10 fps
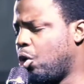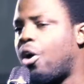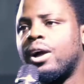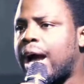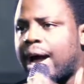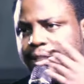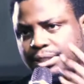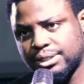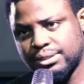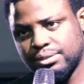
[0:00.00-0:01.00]
long
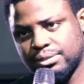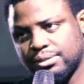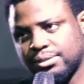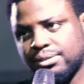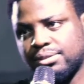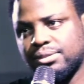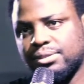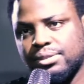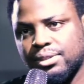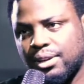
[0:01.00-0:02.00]
hours,
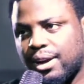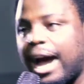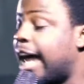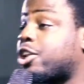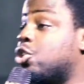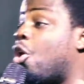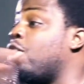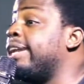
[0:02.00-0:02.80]
had no